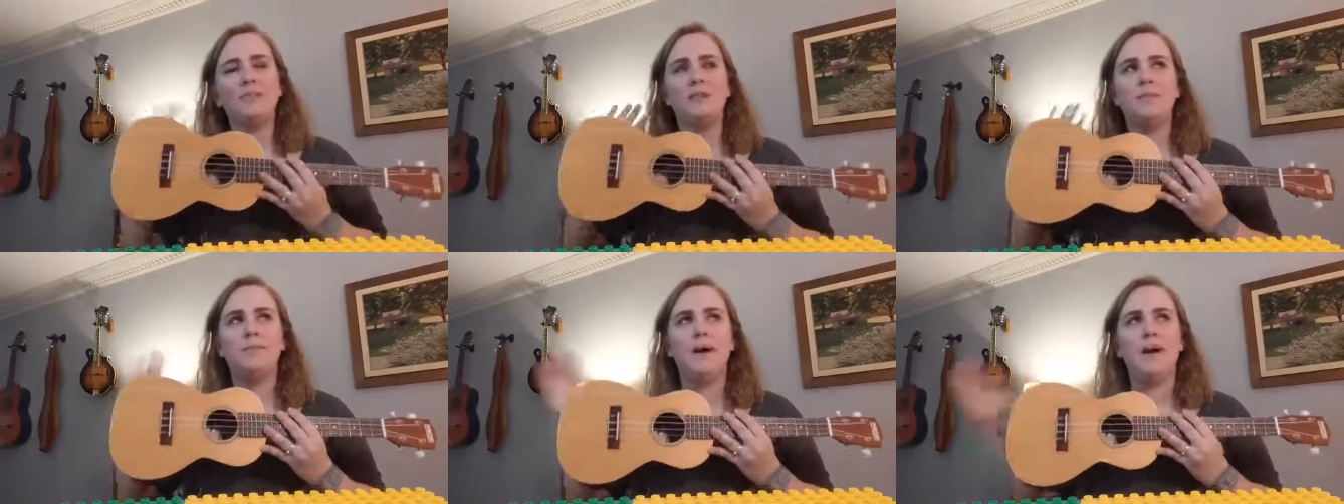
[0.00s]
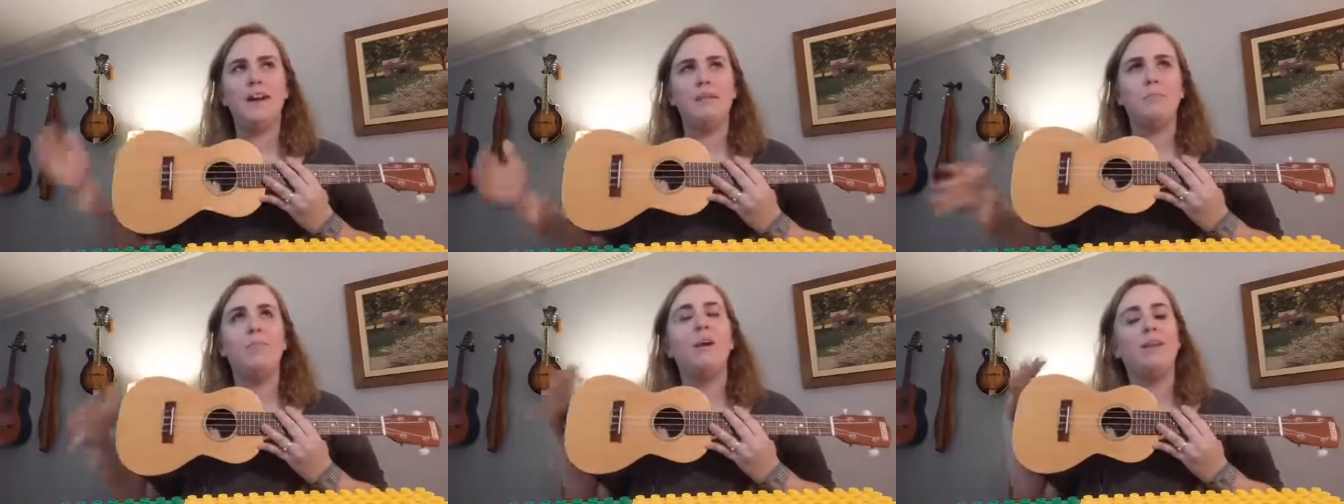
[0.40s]
This is
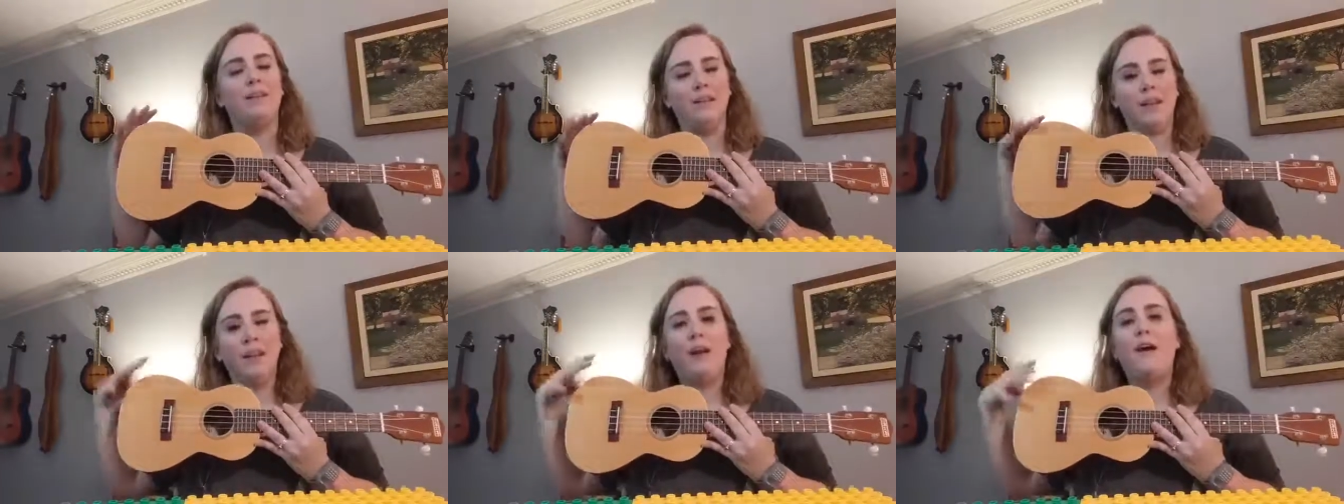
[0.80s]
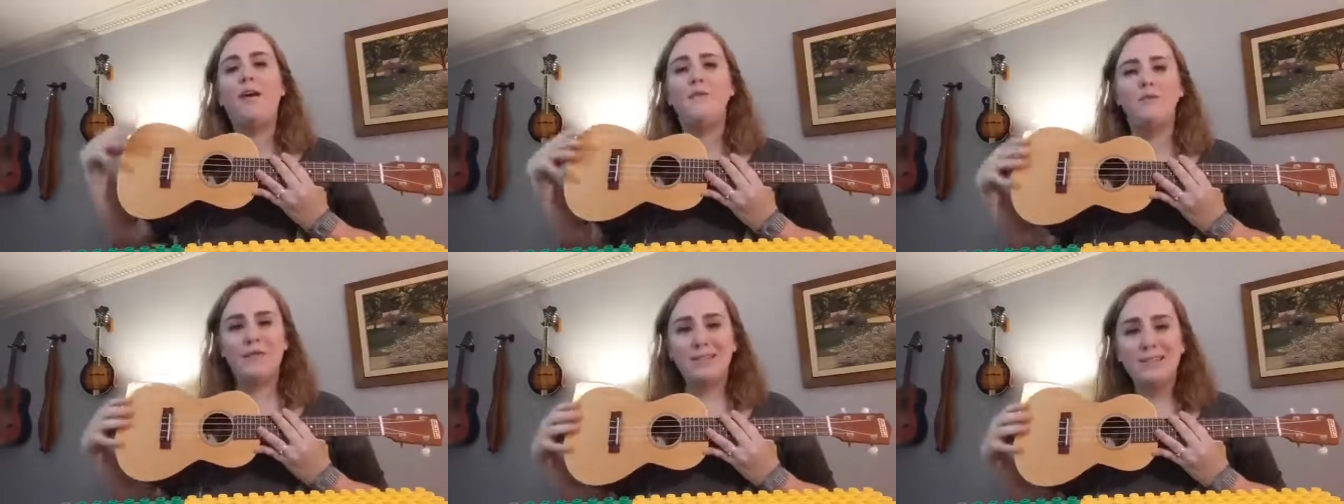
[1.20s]
mine, but
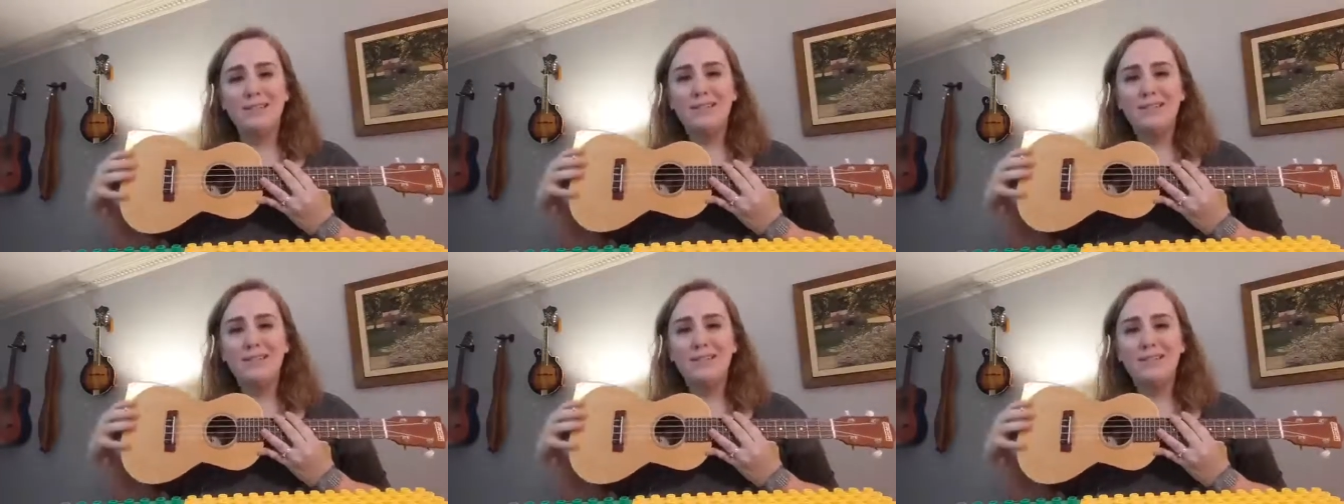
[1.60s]
a very